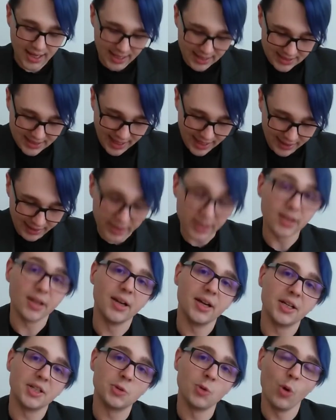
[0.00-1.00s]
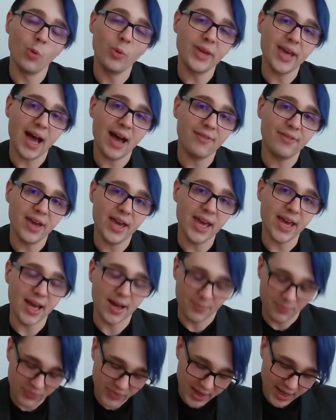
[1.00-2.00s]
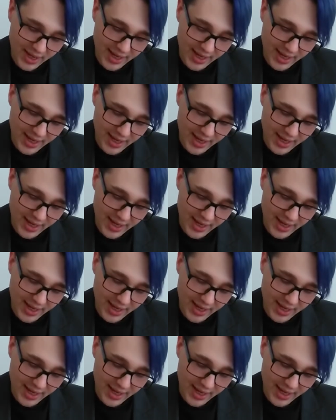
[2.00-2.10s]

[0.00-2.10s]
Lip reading: Exactly. So what we have here